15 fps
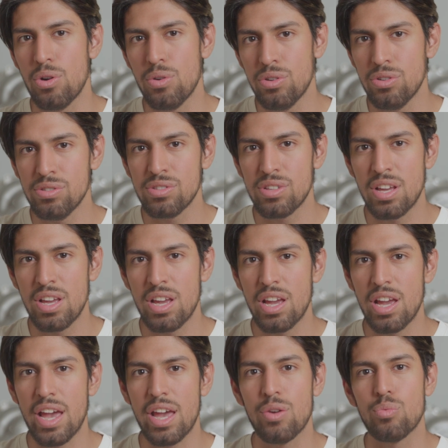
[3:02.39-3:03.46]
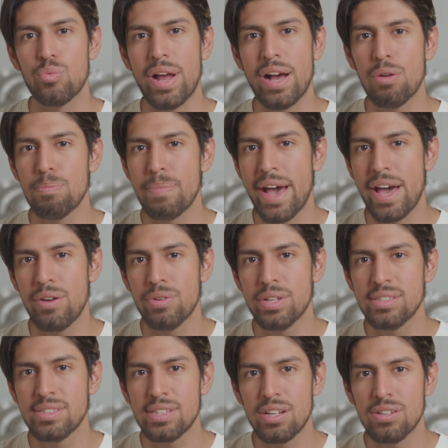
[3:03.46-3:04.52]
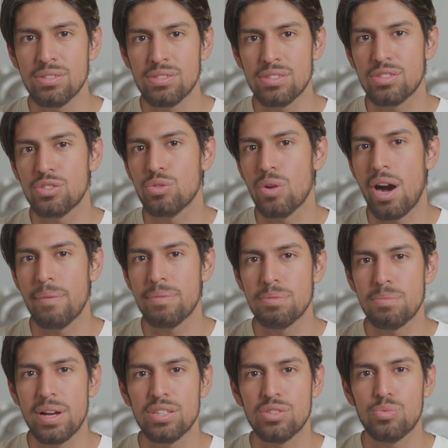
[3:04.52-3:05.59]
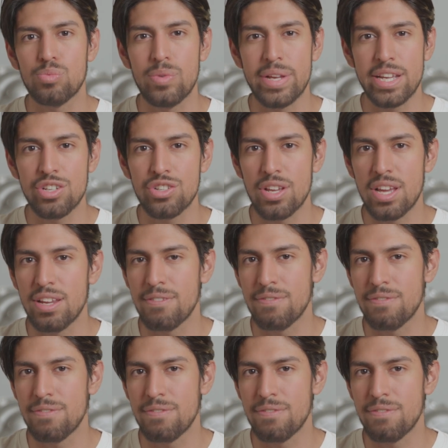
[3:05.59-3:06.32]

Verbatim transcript: motors and round battery cells to optimize range and